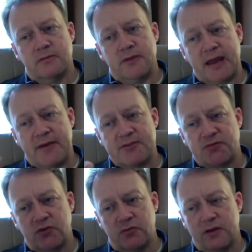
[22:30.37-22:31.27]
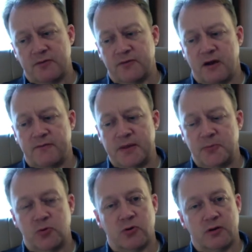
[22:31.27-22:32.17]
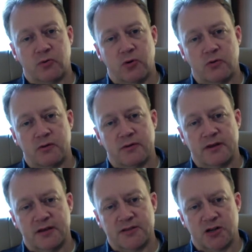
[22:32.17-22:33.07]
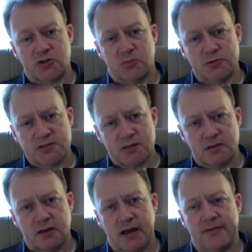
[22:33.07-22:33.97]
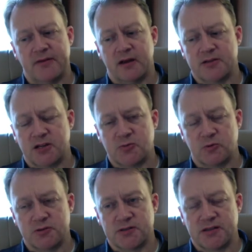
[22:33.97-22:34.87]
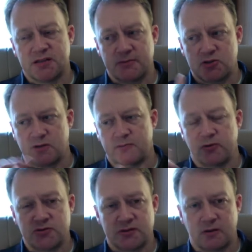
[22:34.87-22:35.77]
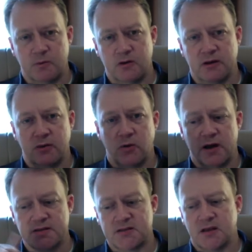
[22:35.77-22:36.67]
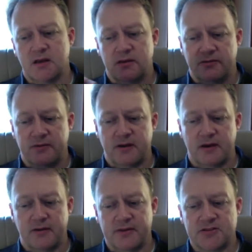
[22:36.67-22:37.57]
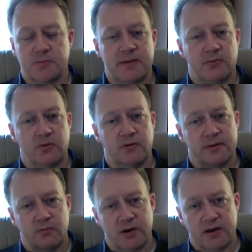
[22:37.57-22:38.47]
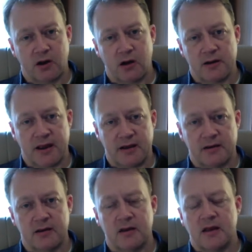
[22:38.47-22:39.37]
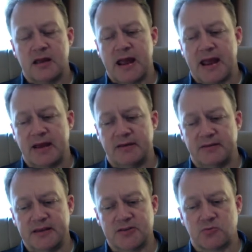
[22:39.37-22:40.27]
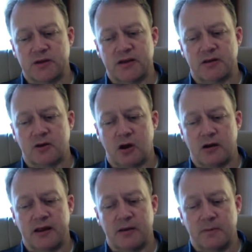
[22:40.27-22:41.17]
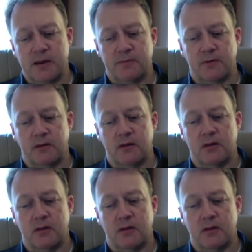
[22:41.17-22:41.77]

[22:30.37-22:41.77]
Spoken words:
they have this view of people who are, quote, the untouchables. And the untouchables, the assumption of most of the community was these are people who have been reincarnated, and these reincarnated people